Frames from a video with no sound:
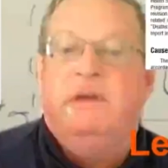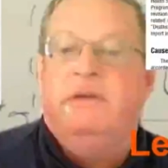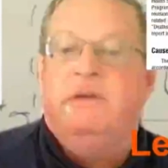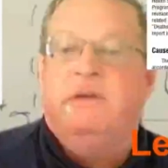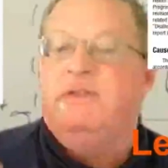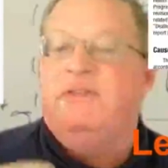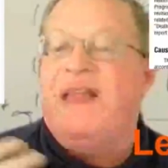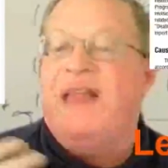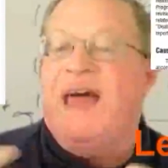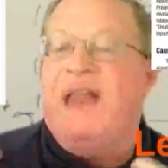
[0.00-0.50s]

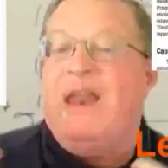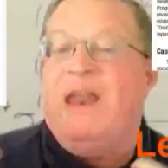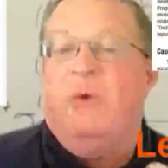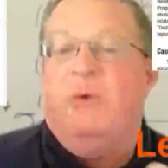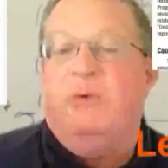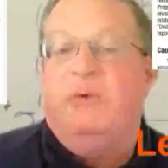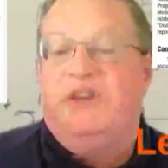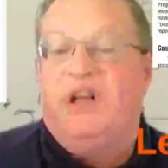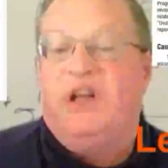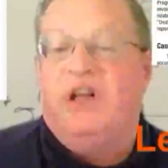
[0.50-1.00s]
So it's not
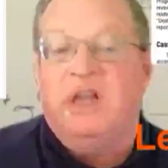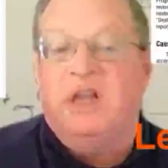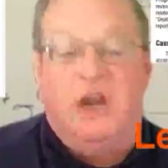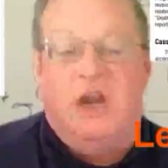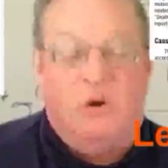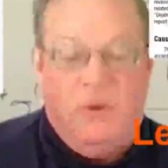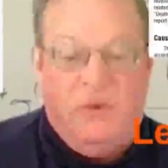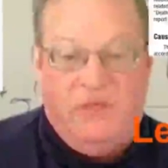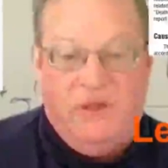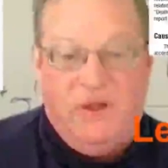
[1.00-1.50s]
always
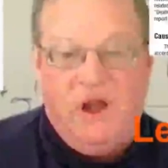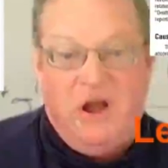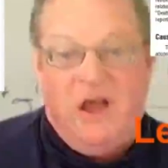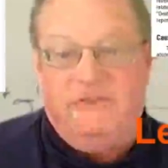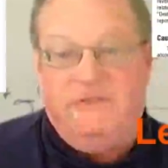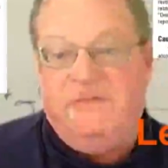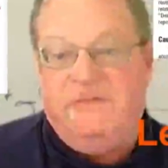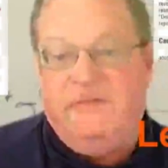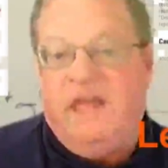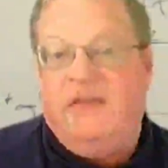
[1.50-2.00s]
clear what the
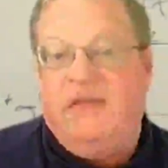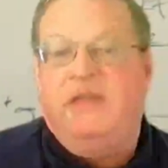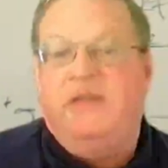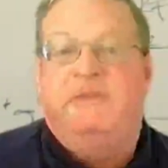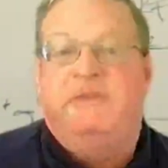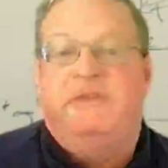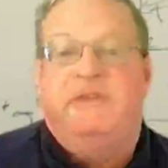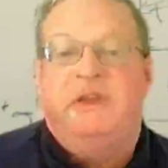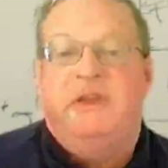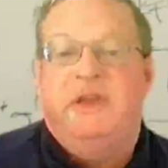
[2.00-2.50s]
cause of death
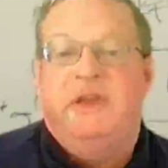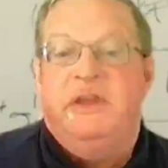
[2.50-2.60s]
is.